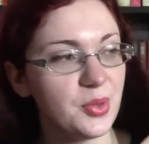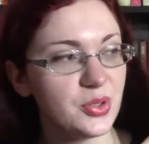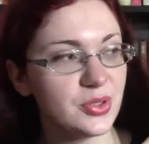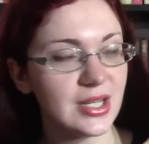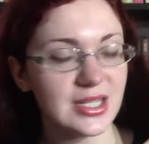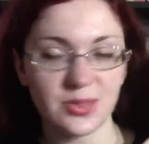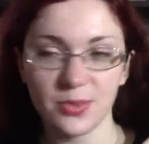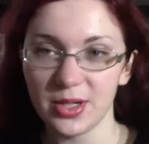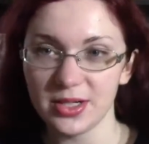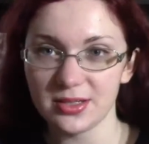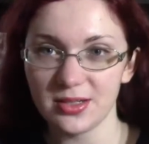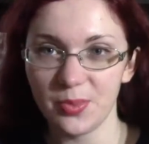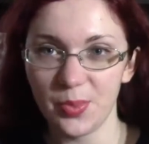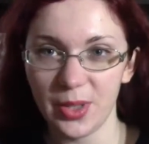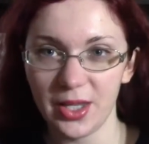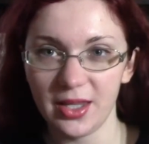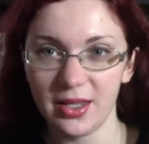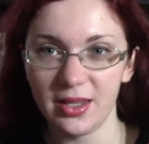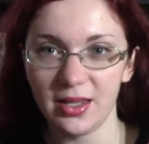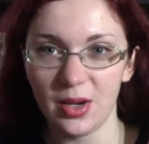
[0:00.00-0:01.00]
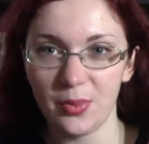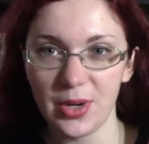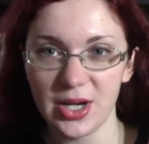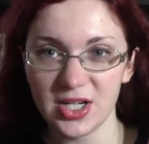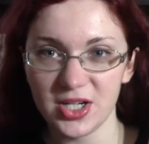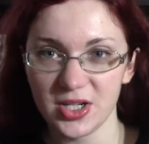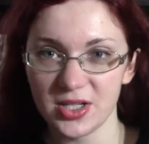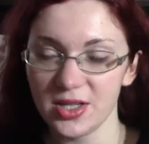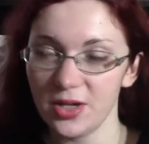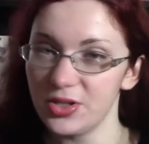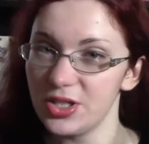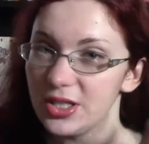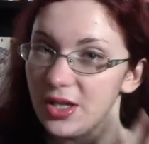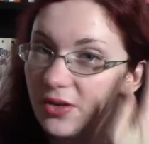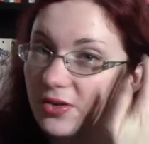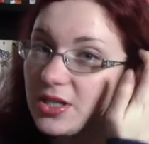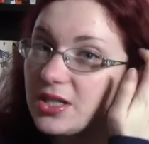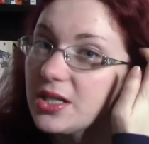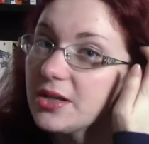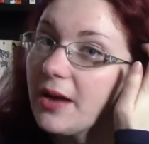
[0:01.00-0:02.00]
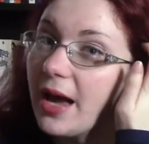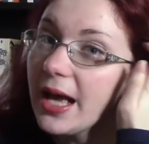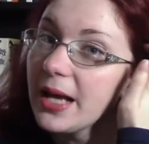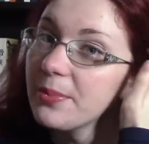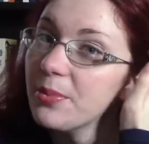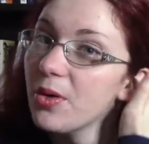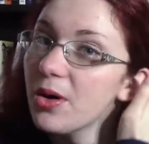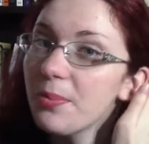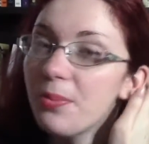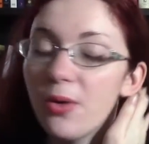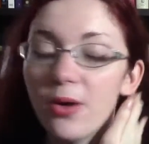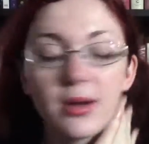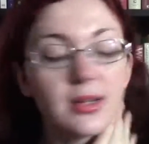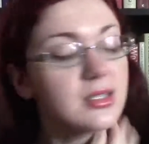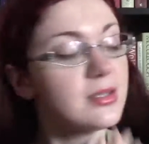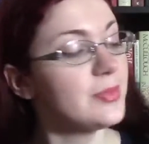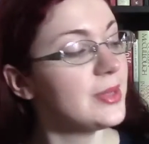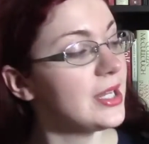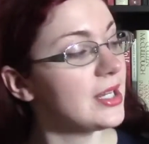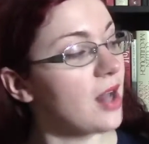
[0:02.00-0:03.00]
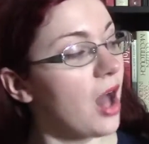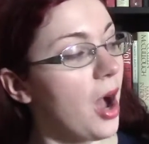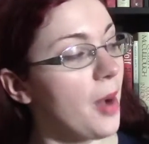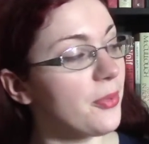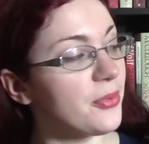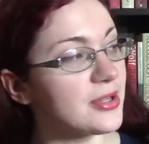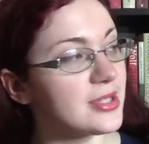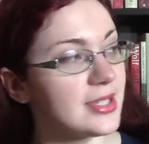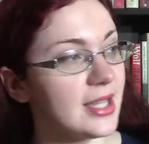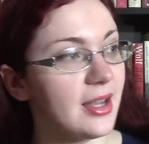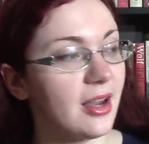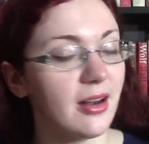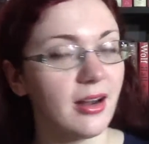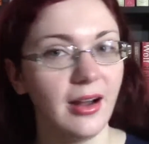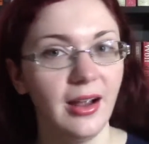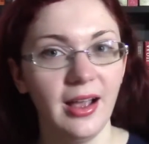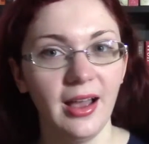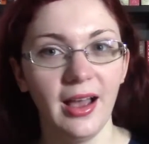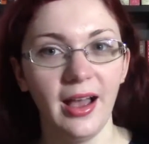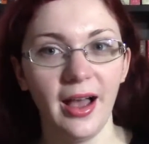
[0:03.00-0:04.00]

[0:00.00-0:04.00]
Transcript: who doesn't want to be a witch, so she goes to Ankh-Morpork to be an opera singer,